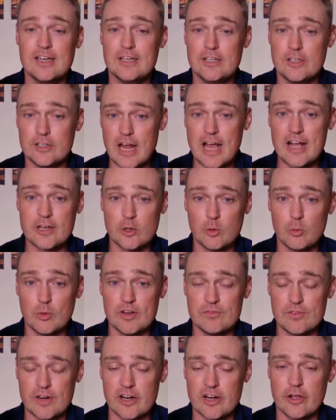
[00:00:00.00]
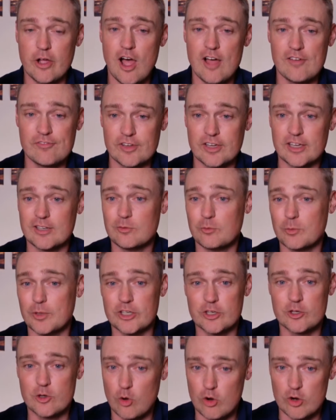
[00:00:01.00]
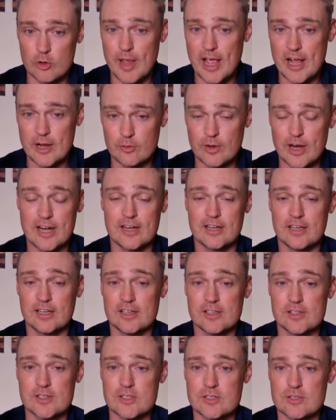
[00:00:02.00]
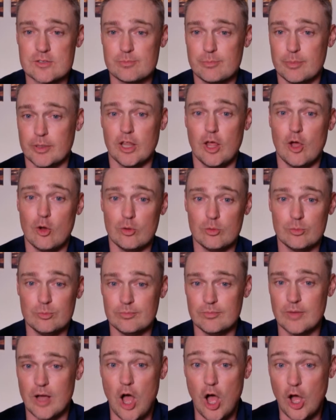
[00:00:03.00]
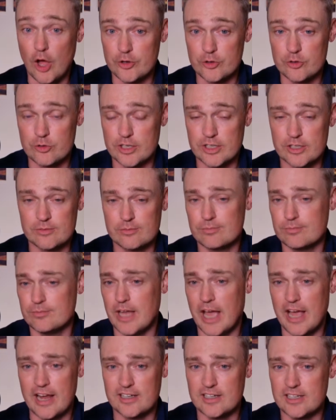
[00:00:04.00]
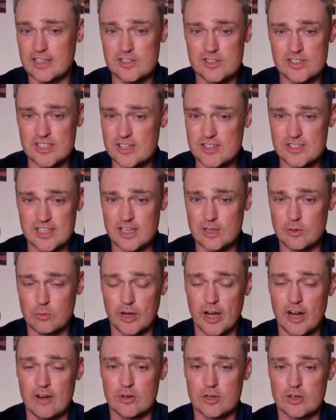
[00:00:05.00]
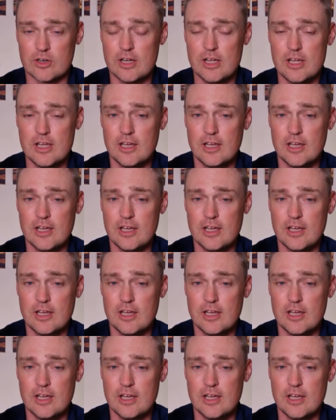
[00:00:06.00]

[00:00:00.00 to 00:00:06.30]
You're not going to win very often when your quarterback rating is below 100, 90, 60, whatever